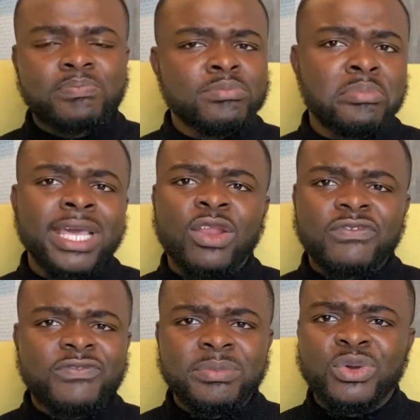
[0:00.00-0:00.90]
male or
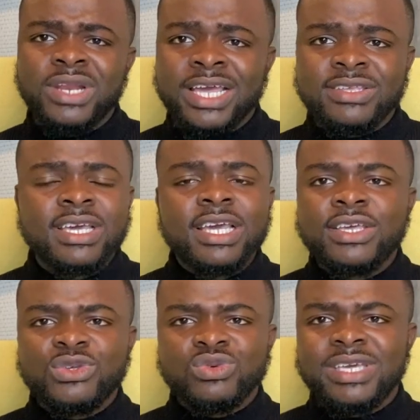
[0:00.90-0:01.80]
female that
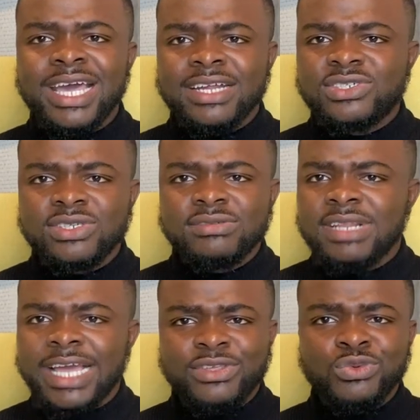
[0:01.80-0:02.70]
you get,
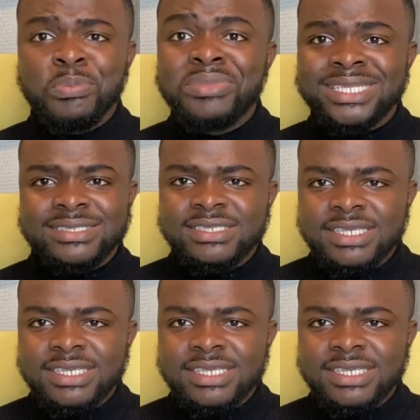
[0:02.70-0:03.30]
like you meet.